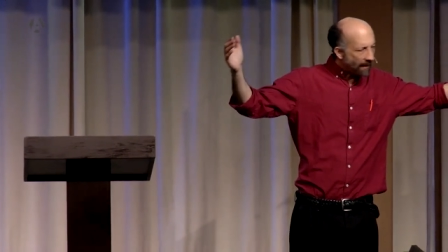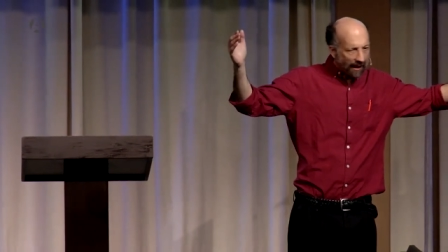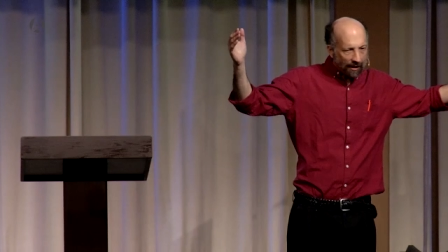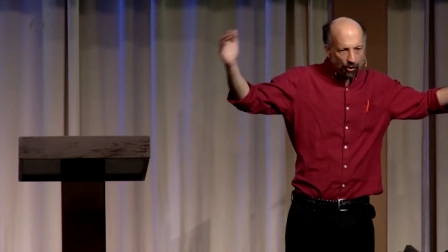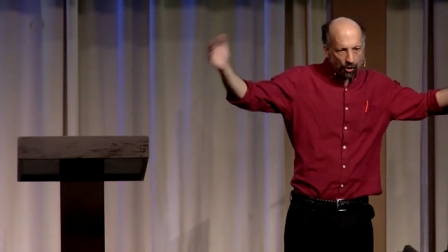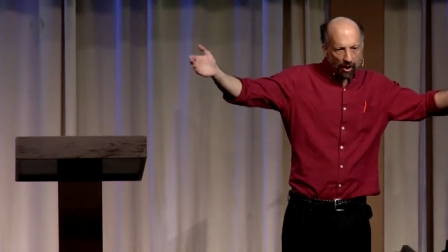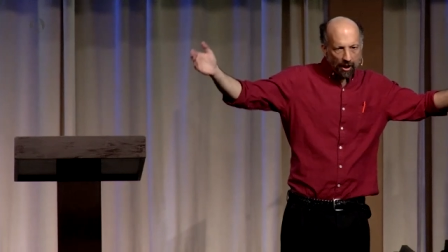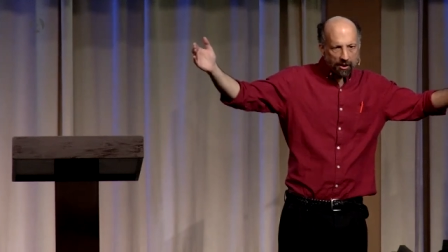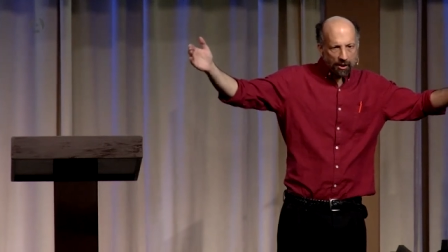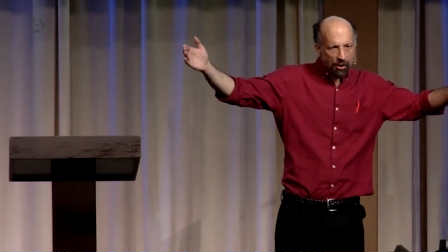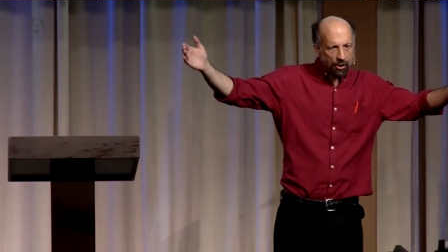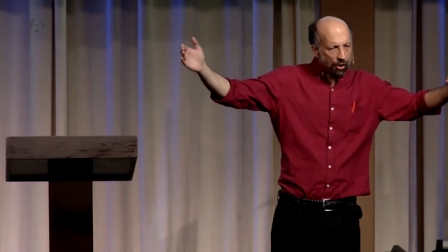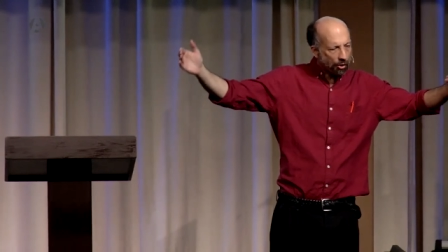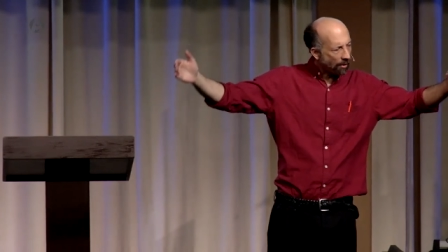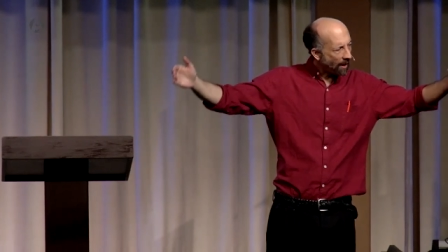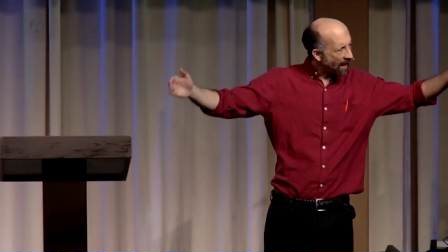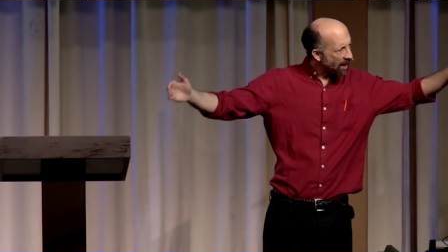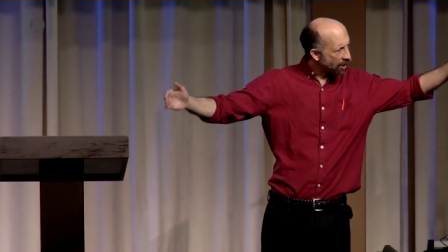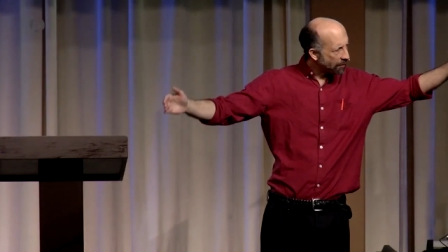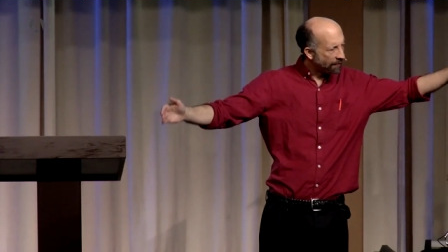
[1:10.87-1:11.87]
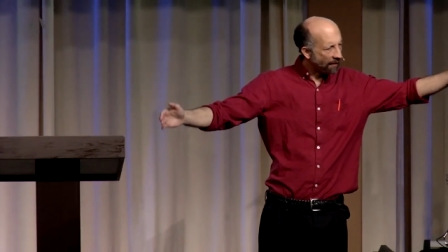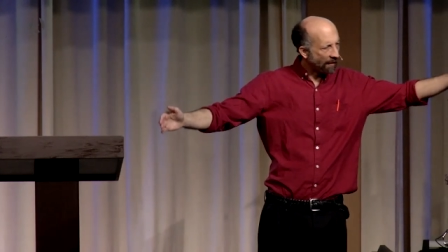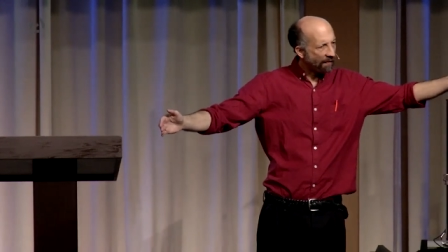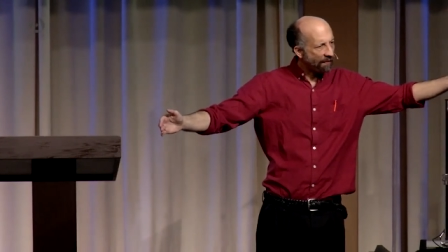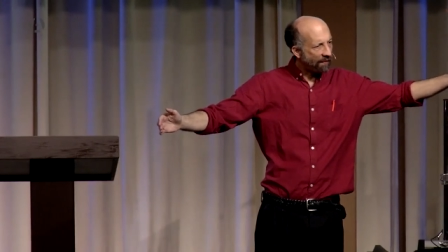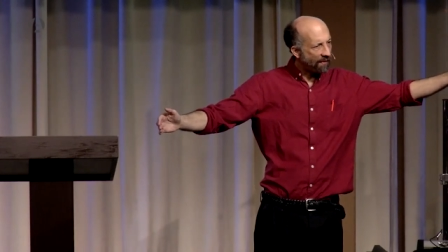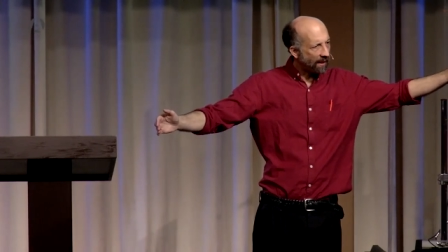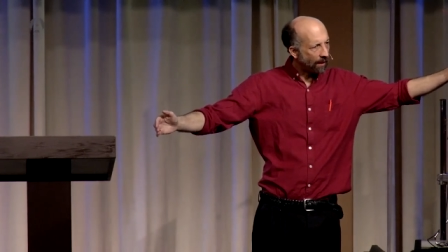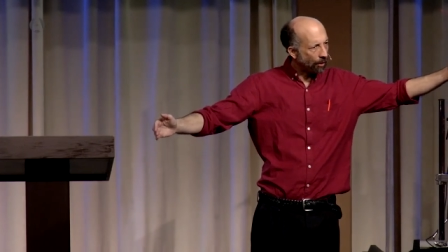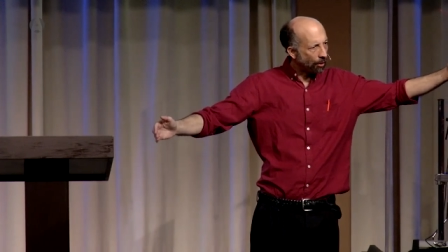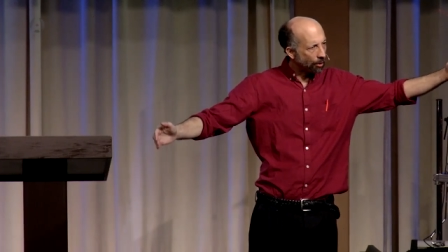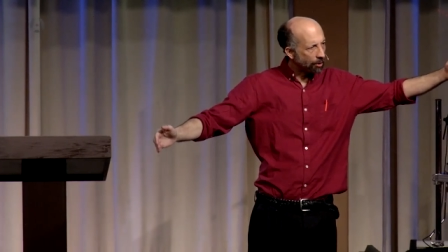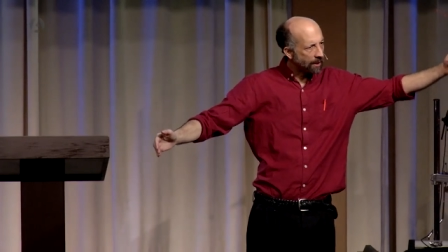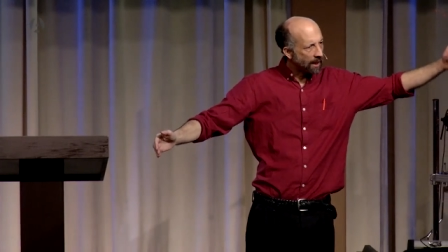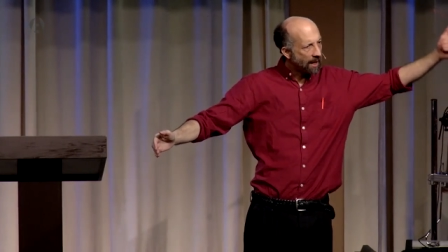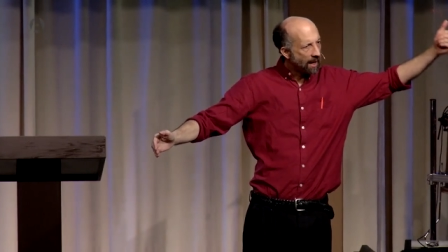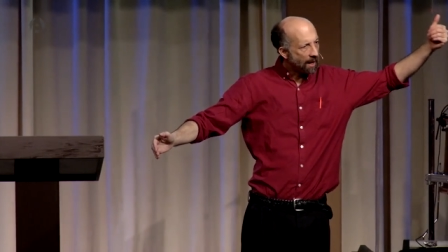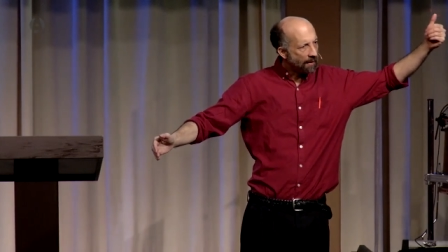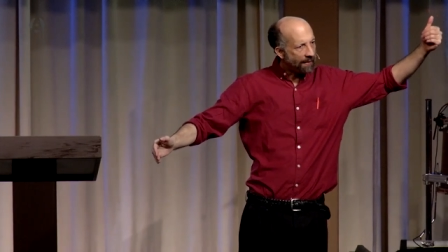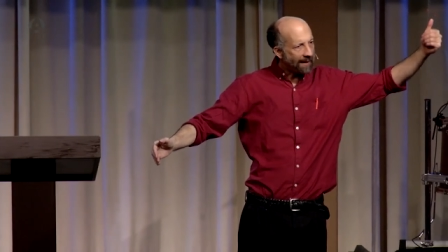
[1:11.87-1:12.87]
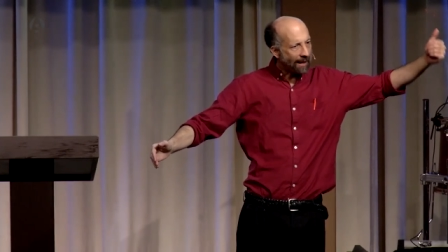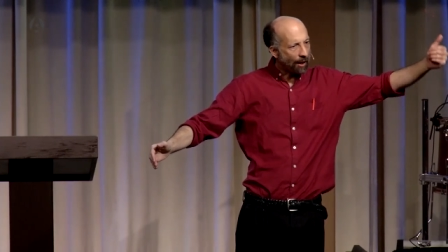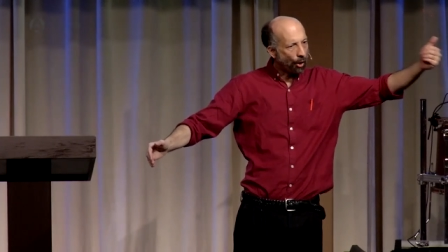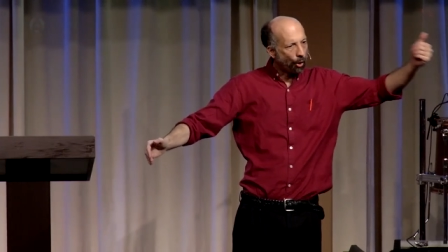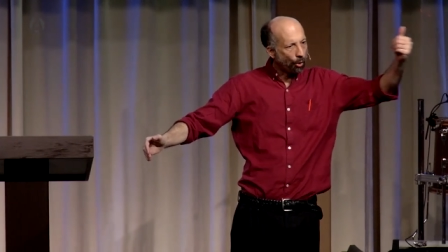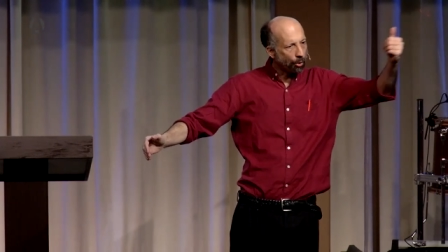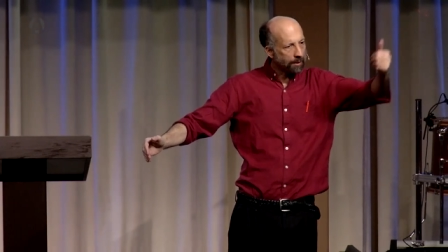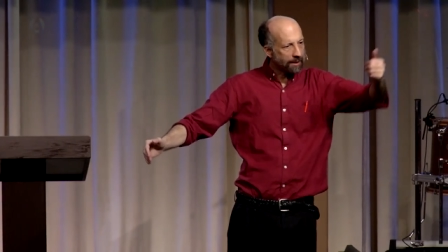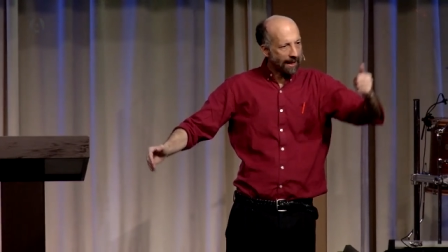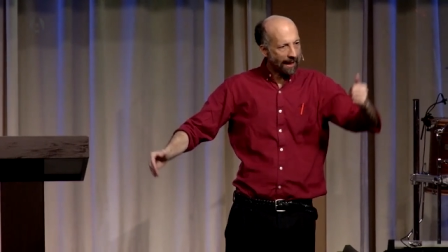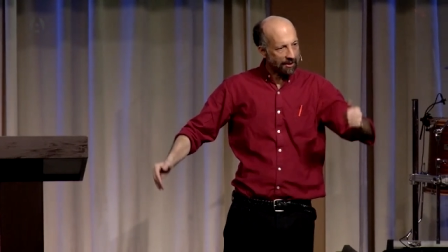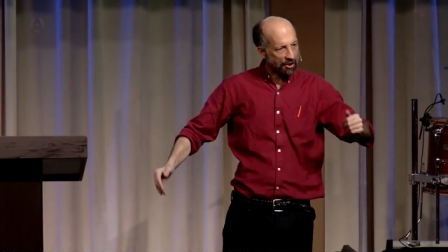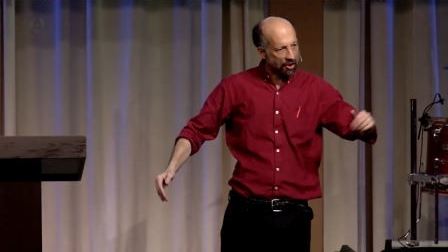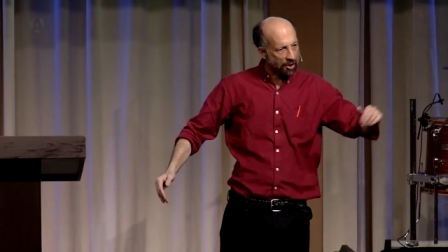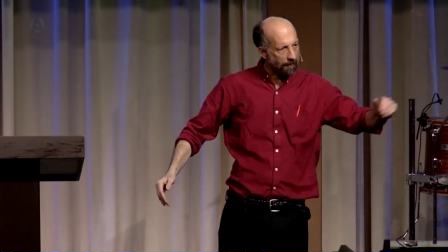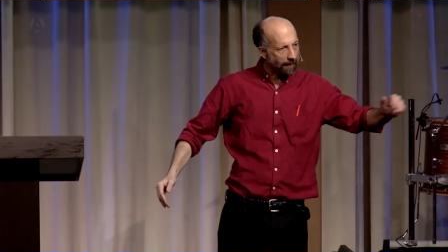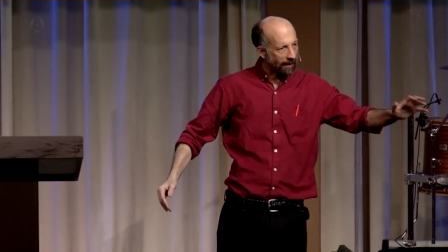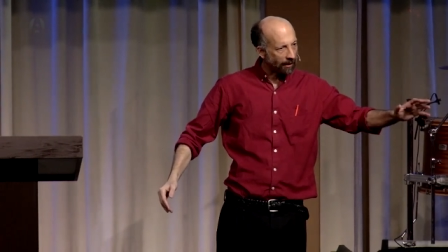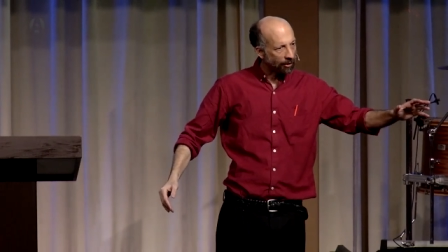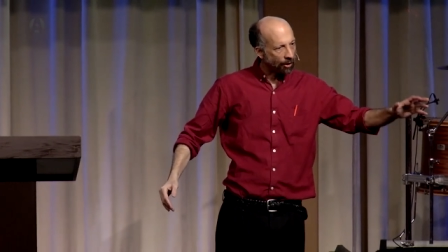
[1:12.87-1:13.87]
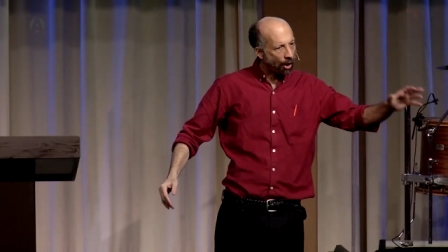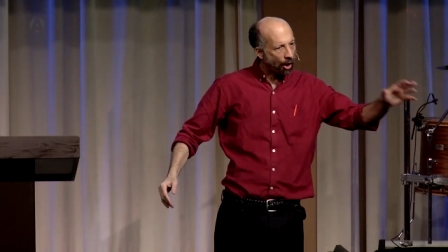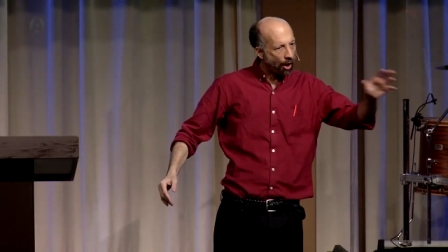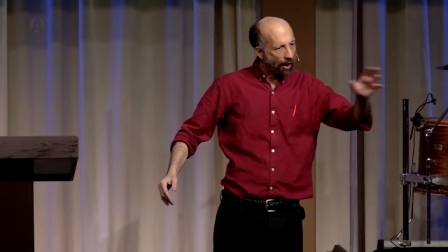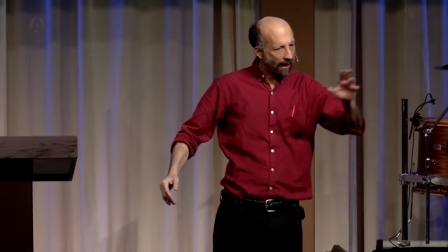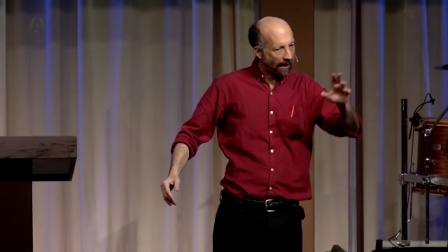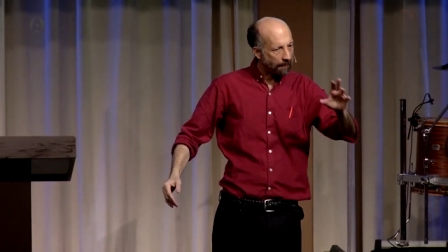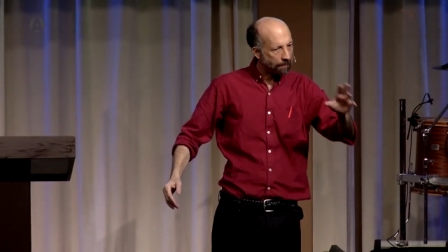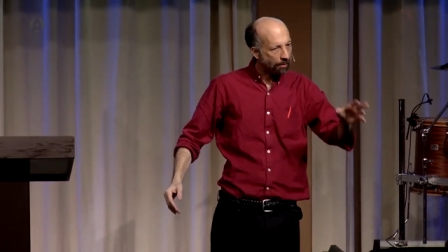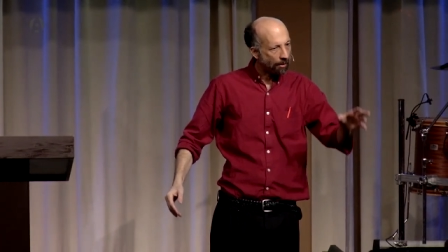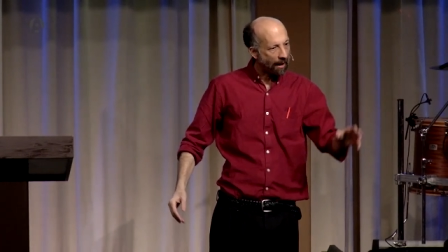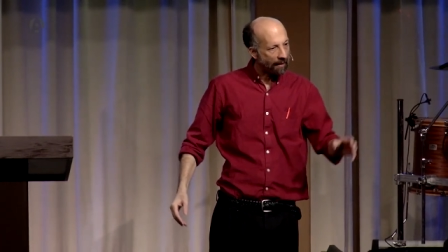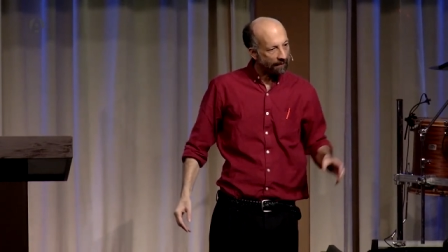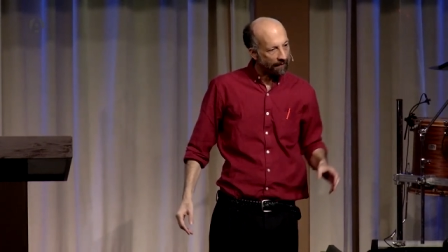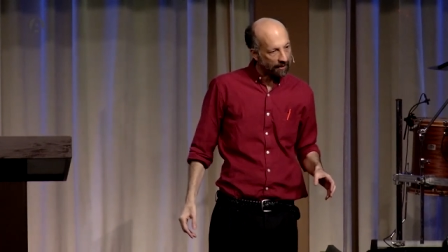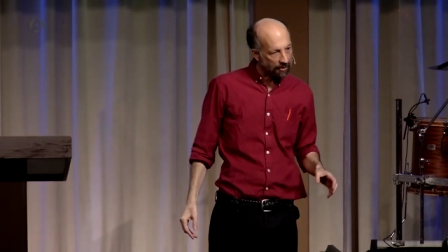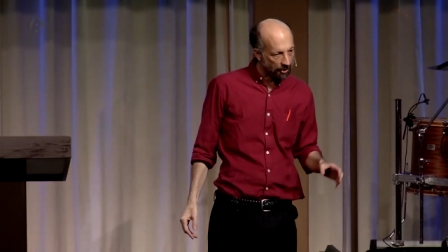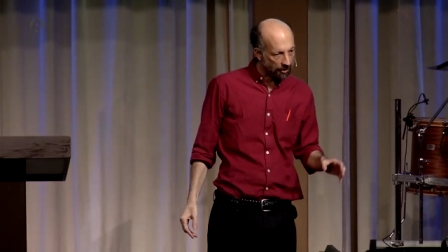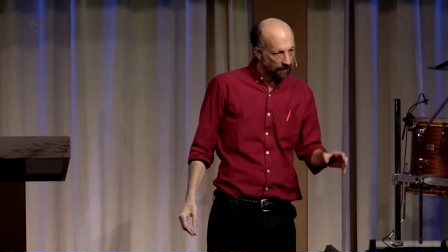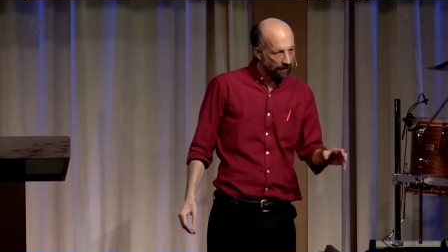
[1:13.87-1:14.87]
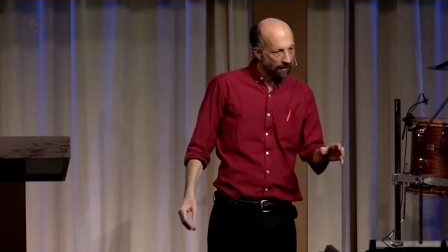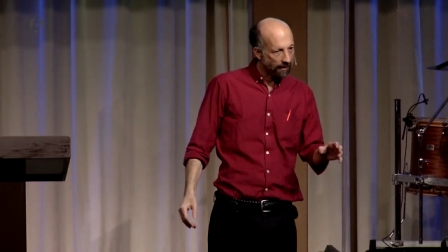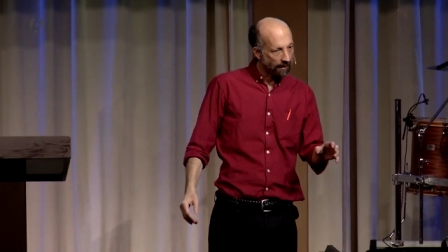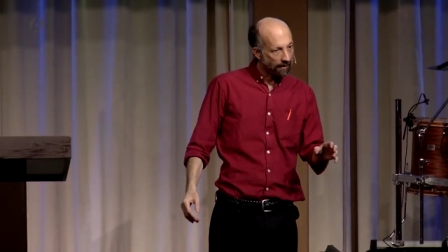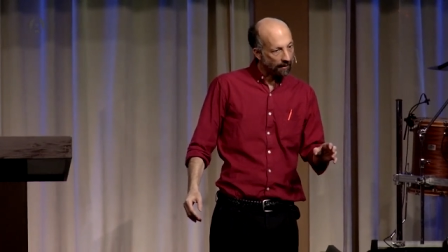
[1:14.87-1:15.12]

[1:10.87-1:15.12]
that Jesus Christ fulfilled the Old Testament law and prophets.